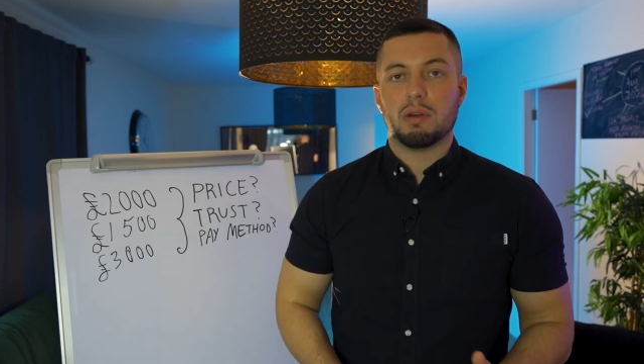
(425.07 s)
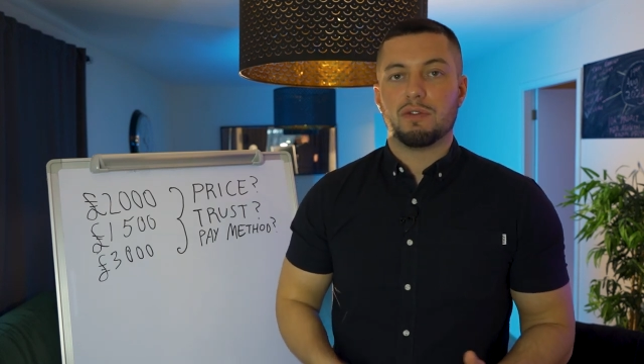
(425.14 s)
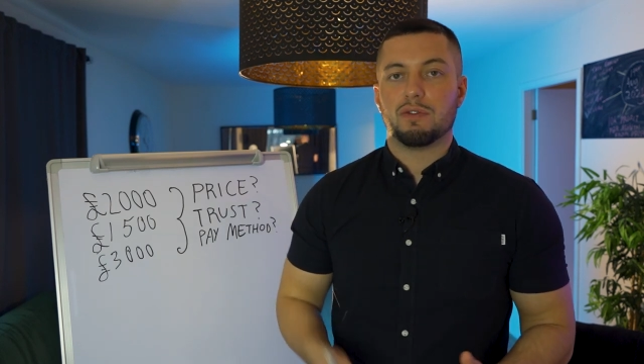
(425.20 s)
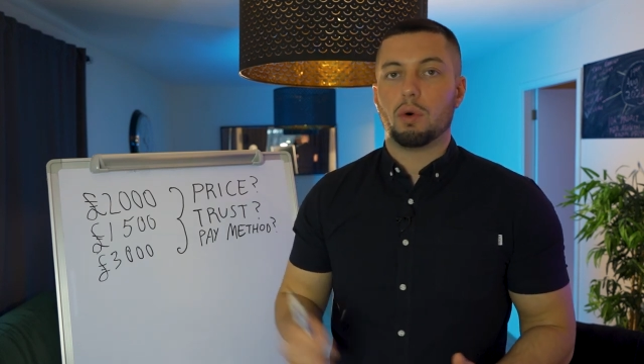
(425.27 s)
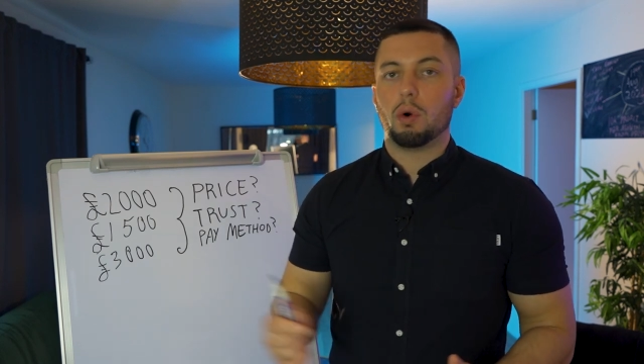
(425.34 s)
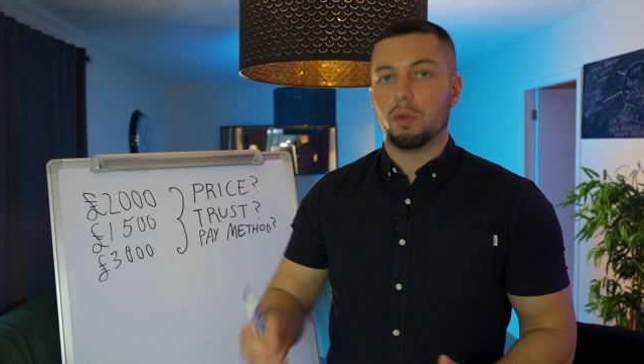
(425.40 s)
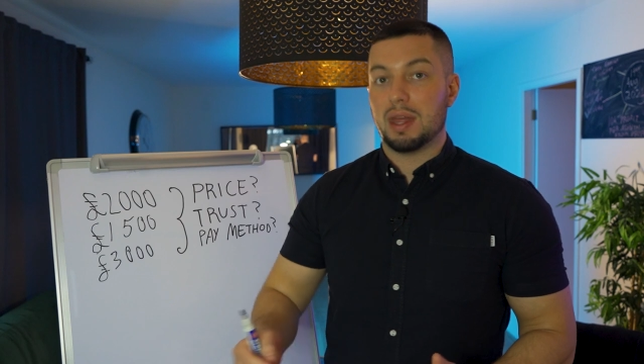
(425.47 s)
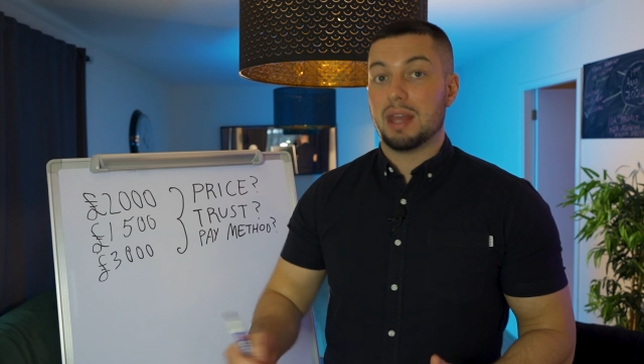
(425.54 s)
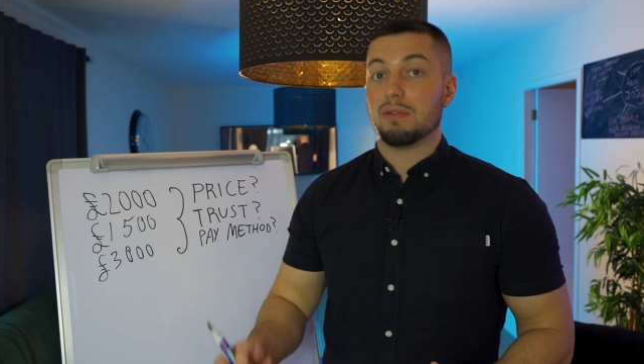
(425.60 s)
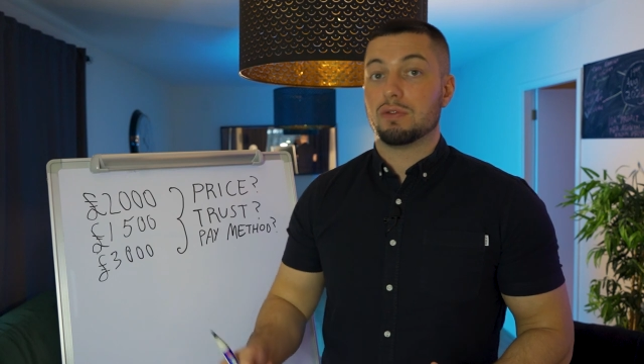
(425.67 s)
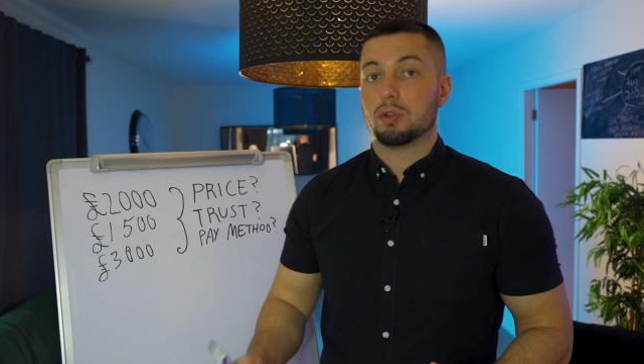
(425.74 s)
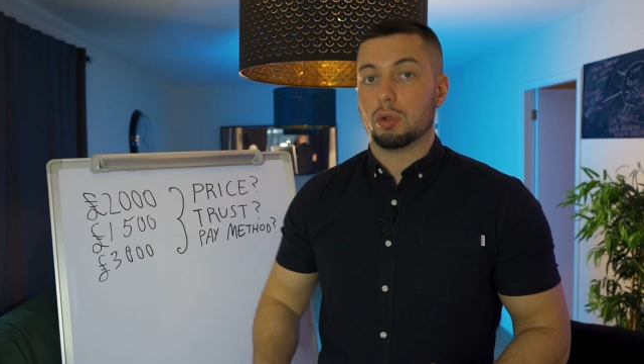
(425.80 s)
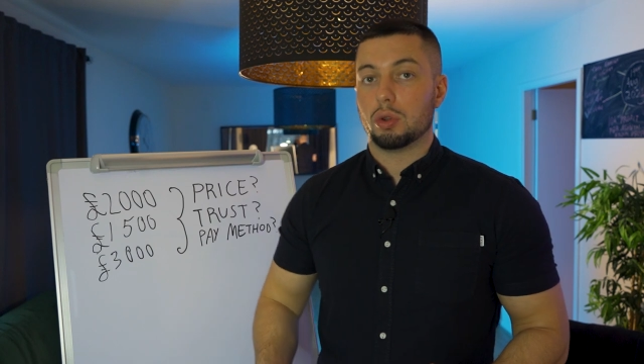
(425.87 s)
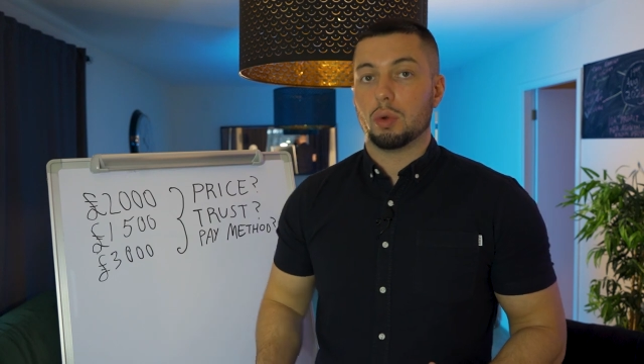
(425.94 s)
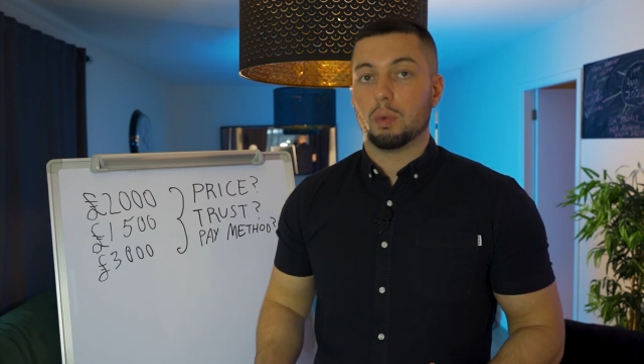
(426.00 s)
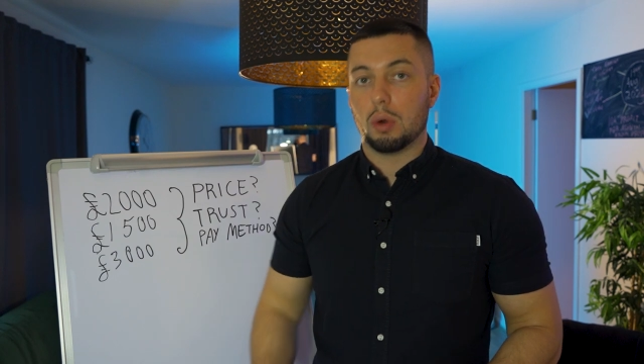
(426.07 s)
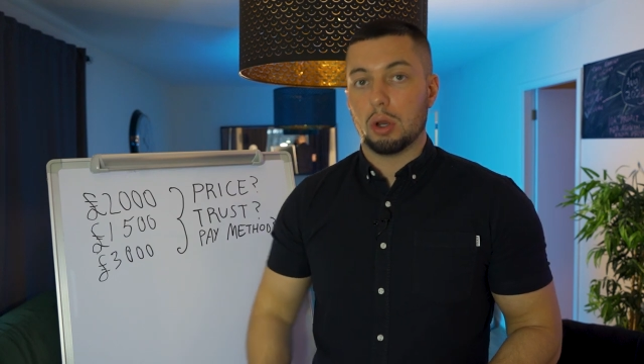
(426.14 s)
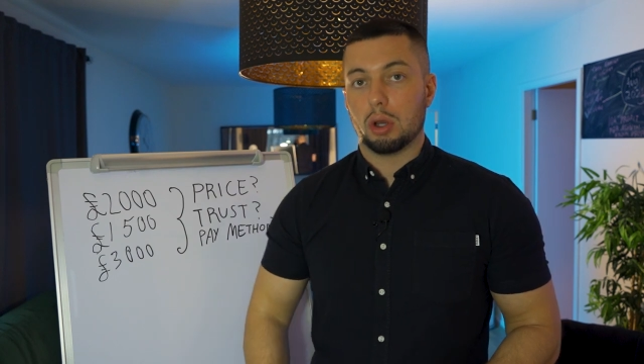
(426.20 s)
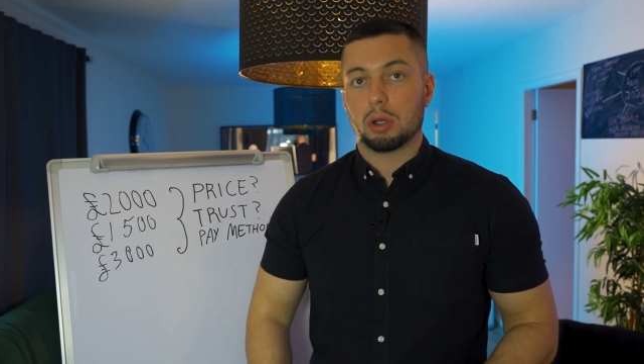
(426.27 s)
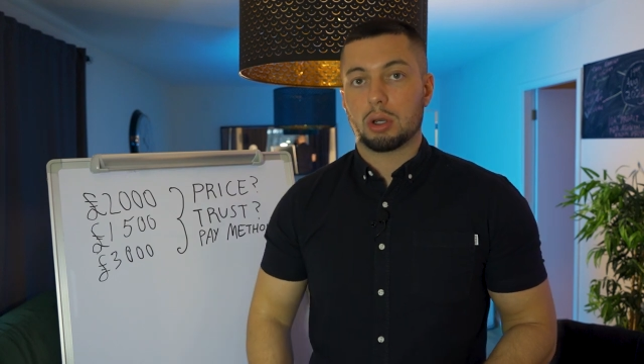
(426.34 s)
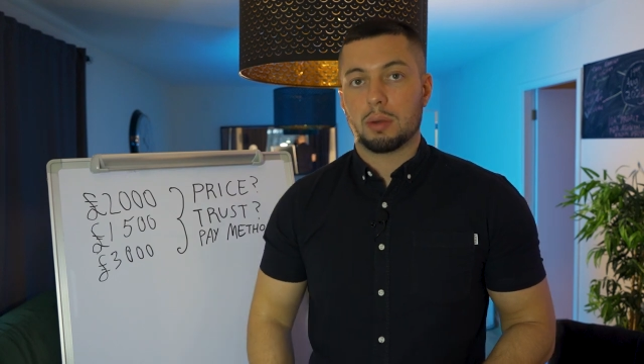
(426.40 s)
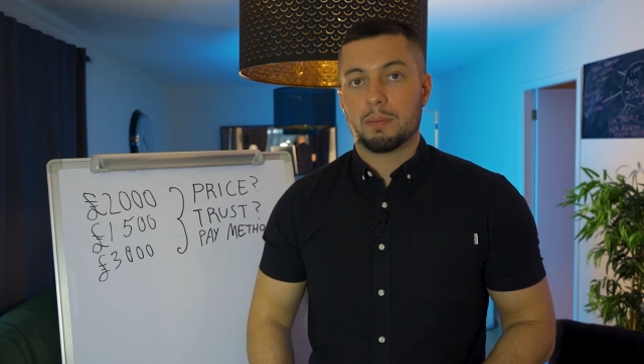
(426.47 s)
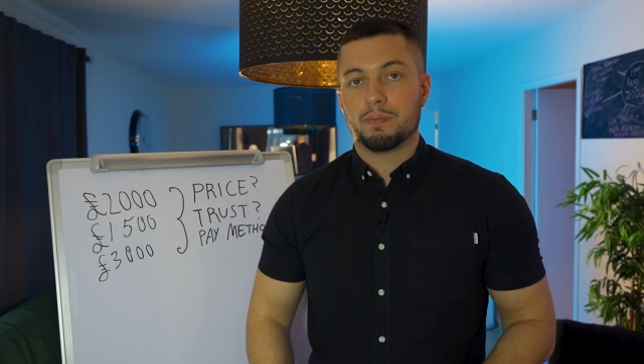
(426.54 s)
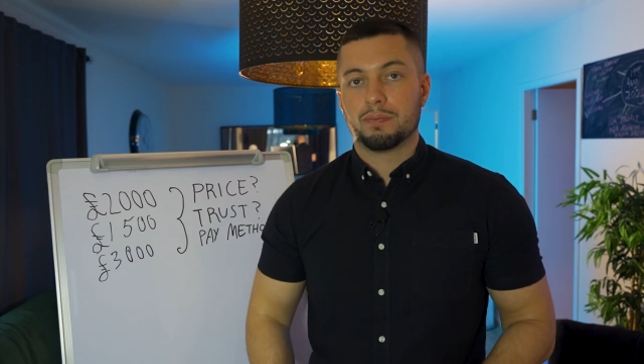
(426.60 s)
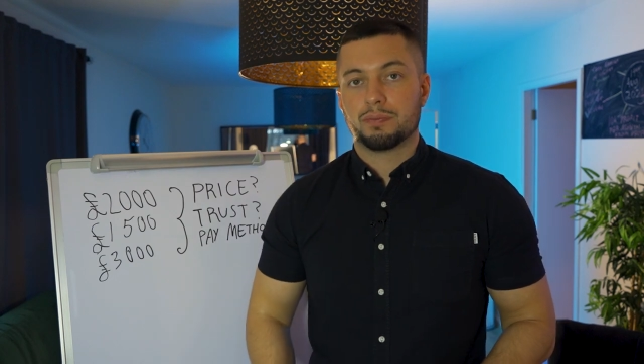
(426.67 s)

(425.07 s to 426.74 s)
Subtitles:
before they've done the work.